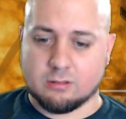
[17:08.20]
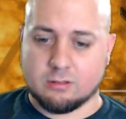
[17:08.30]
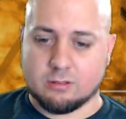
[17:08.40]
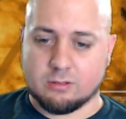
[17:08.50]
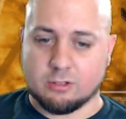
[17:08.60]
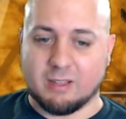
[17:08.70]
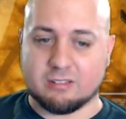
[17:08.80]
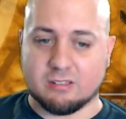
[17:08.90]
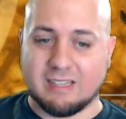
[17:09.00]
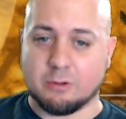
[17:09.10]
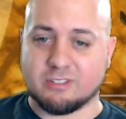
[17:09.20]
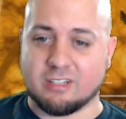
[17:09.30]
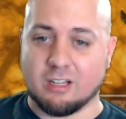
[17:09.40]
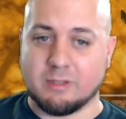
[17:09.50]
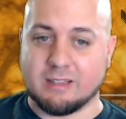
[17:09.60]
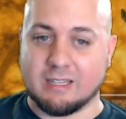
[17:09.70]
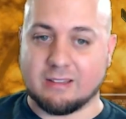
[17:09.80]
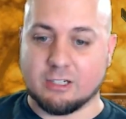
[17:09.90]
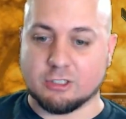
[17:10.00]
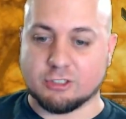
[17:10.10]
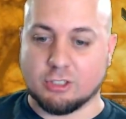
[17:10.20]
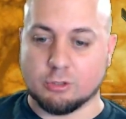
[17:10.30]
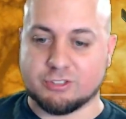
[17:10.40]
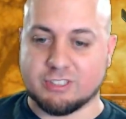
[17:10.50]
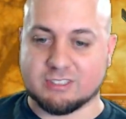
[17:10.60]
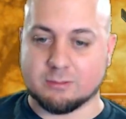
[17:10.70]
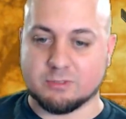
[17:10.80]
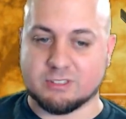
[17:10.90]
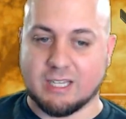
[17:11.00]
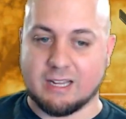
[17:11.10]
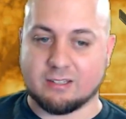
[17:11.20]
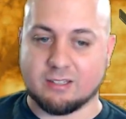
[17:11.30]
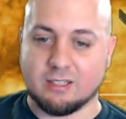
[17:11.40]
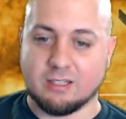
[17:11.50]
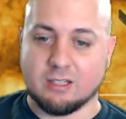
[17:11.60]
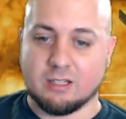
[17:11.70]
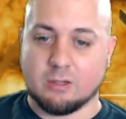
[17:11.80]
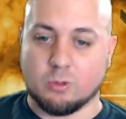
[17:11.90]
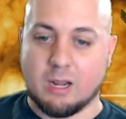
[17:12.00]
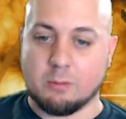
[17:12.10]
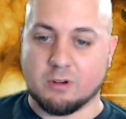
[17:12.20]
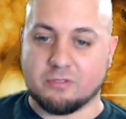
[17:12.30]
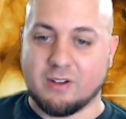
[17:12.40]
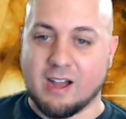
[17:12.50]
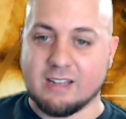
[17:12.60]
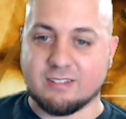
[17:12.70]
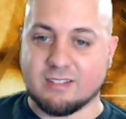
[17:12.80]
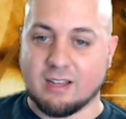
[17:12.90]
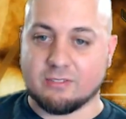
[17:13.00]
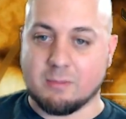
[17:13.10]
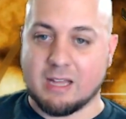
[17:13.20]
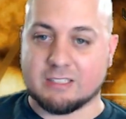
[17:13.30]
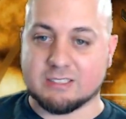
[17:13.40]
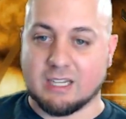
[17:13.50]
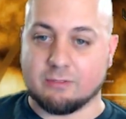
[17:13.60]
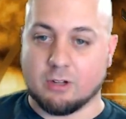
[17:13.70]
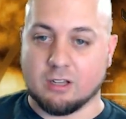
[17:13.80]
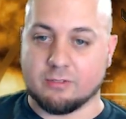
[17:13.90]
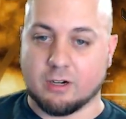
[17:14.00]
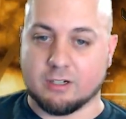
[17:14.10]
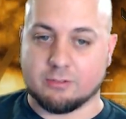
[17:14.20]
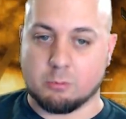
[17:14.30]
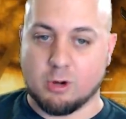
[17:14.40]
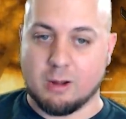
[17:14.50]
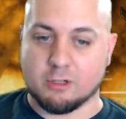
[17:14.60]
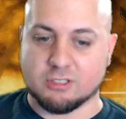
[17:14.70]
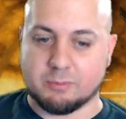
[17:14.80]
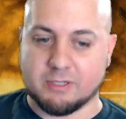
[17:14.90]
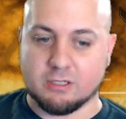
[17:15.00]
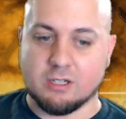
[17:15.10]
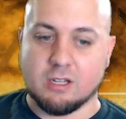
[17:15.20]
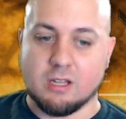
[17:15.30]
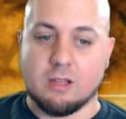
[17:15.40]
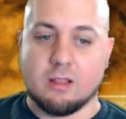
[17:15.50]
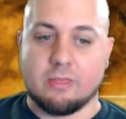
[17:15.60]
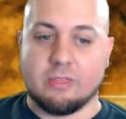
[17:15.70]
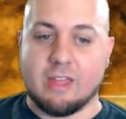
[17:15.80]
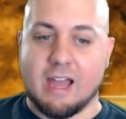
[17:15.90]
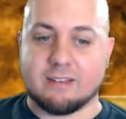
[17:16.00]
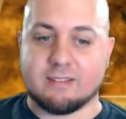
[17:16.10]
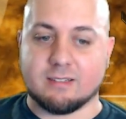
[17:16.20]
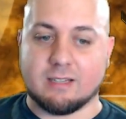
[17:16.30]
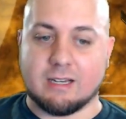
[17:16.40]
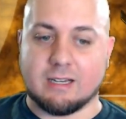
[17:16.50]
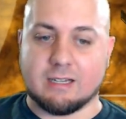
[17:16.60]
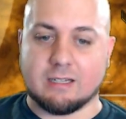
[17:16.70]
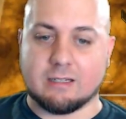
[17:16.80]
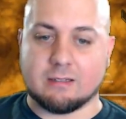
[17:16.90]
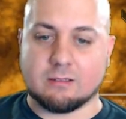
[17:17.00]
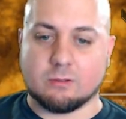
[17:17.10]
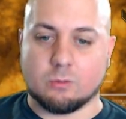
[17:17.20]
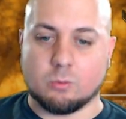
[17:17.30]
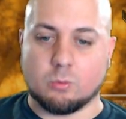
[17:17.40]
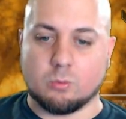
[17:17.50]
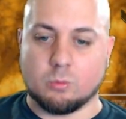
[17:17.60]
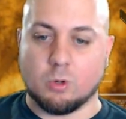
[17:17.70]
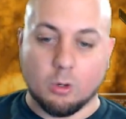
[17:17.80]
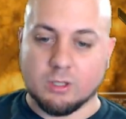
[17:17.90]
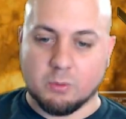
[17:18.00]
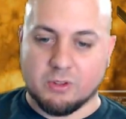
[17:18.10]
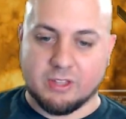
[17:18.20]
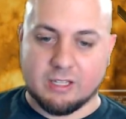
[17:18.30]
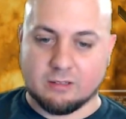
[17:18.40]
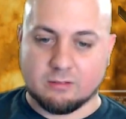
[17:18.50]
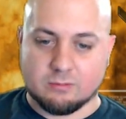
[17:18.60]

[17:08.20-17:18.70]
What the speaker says: So basically that was telling me that there's no systems that we're able to find stuff that matches kind of all of our different parameters up here that we're only within